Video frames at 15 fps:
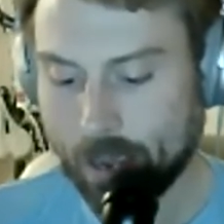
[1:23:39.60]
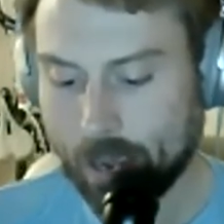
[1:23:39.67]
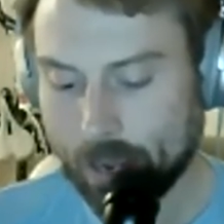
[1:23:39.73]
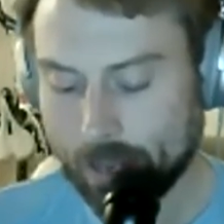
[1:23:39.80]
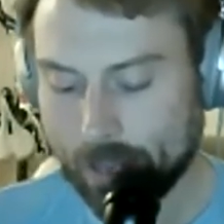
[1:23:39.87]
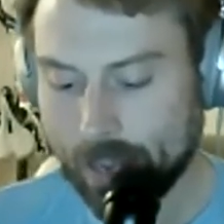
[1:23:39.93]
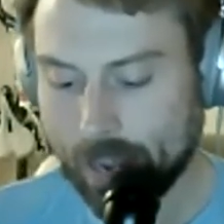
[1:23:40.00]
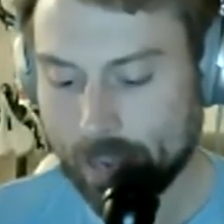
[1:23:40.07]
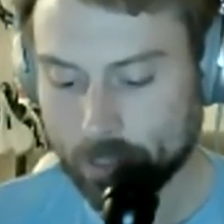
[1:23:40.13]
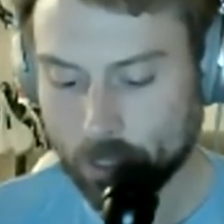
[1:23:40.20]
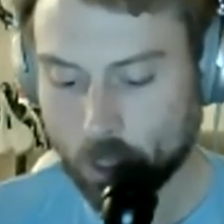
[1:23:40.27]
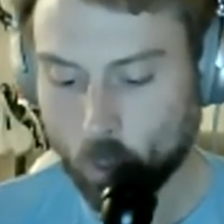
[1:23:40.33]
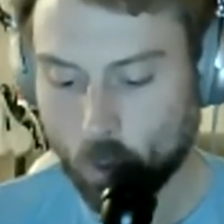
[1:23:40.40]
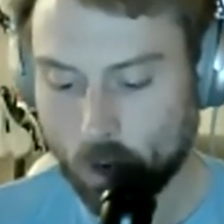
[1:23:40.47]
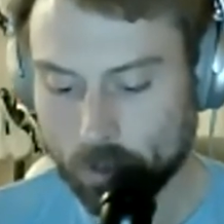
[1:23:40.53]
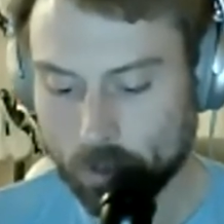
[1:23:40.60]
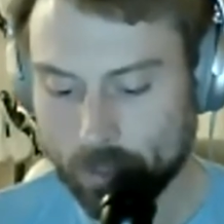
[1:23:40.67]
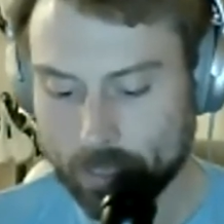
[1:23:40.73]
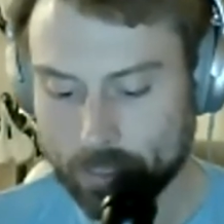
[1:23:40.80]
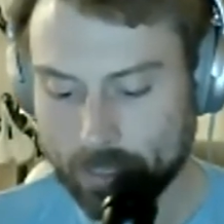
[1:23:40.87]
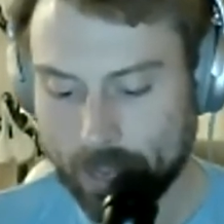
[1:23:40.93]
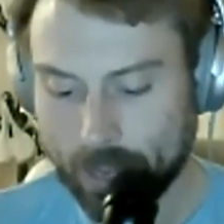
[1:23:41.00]
He has a quote
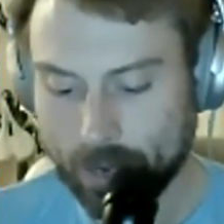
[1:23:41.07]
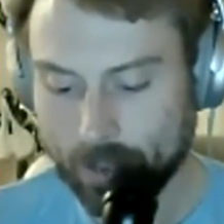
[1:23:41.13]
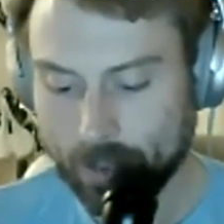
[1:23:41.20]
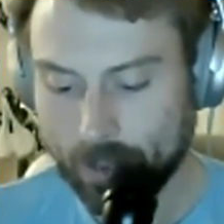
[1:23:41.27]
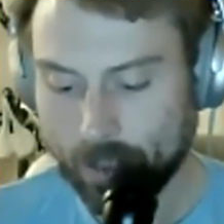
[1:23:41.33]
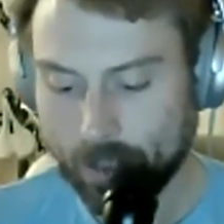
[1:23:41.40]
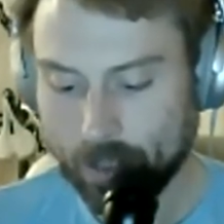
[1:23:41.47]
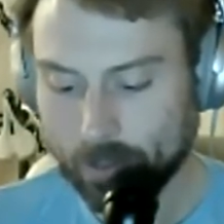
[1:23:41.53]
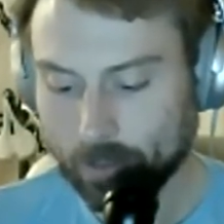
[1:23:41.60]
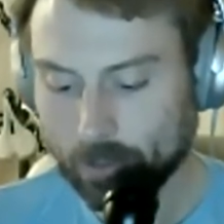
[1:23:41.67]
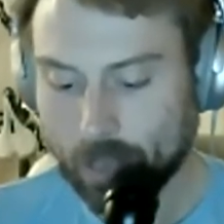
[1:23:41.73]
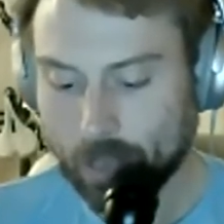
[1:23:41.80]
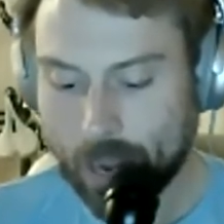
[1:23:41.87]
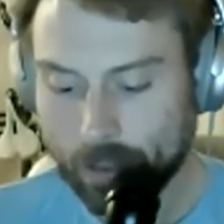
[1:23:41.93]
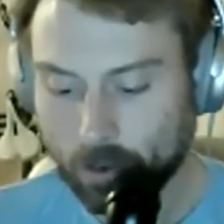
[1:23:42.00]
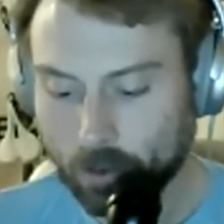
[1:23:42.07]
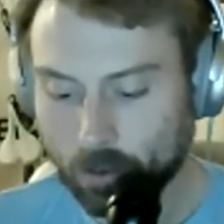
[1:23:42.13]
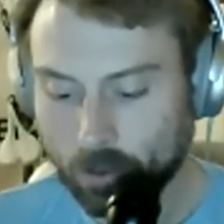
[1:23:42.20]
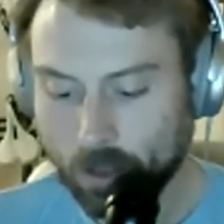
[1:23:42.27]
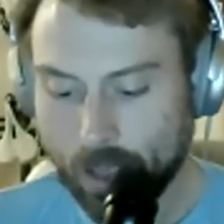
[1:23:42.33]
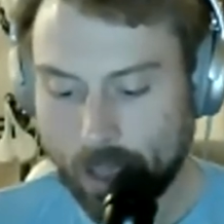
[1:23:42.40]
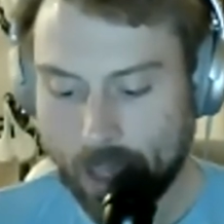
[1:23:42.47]
that said,
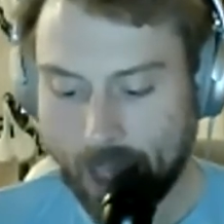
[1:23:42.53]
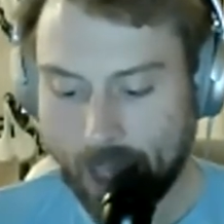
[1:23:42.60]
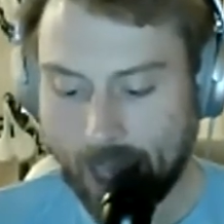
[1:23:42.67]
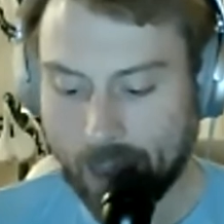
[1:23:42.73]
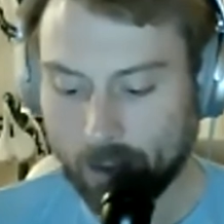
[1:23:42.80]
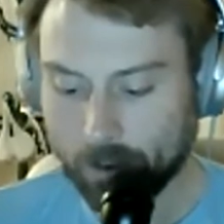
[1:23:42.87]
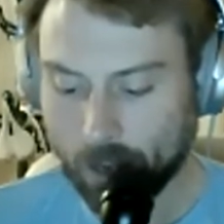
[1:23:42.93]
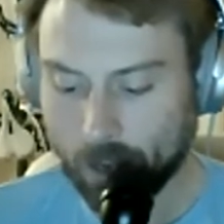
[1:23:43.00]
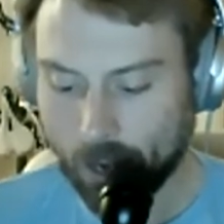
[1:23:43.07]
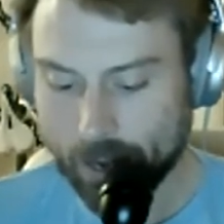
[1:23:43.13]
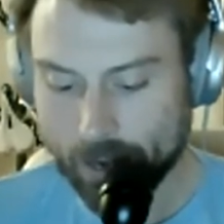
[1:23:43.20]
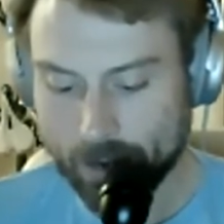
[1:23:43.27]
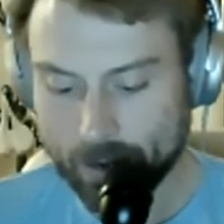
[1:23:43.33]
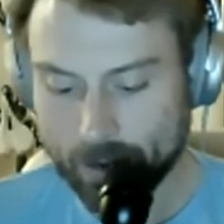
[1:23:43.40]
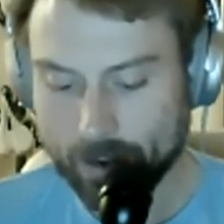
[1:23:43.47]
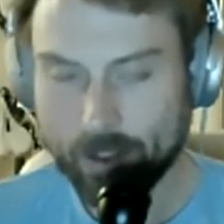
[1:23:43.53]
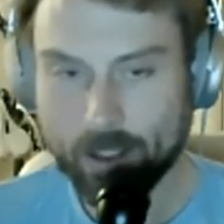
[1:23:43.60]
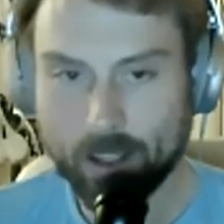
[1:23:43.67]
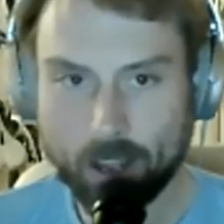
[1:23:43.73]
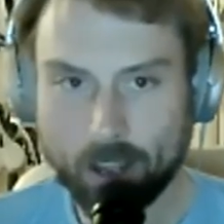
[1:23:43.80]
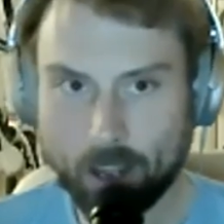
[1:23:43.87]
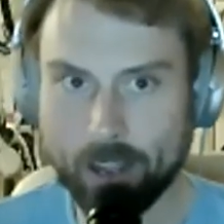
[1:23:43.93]
Lyell out-Huttoned
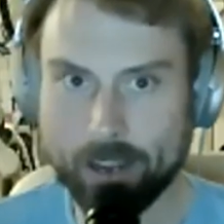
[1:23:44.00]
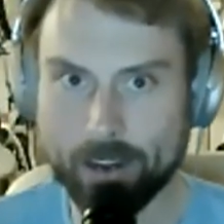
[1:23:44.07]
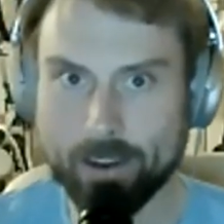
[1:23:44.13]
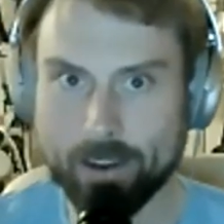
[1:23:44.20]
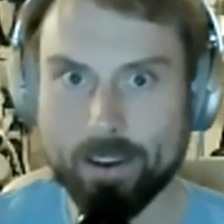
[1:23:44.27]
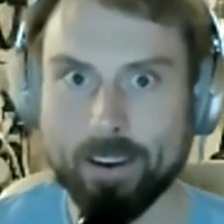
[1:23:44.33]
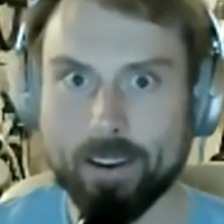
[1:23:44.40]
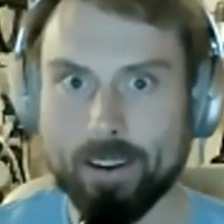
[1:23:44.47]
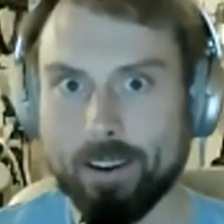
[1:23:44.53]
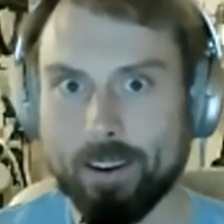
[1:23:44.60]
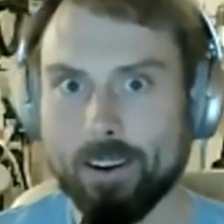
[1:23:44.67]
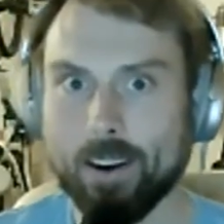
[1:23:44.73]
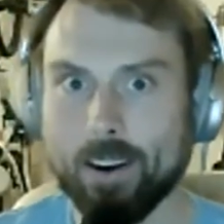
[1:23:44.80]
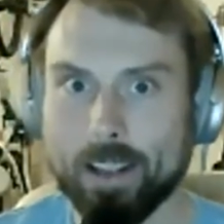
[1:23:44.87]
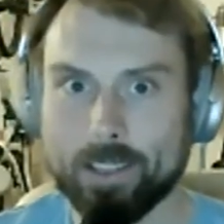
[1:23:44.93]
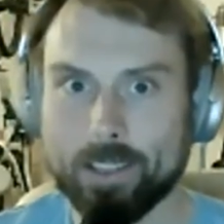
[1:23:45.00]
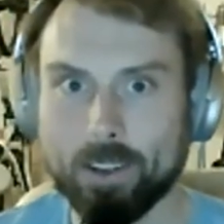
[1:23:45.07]
Hutton. All right.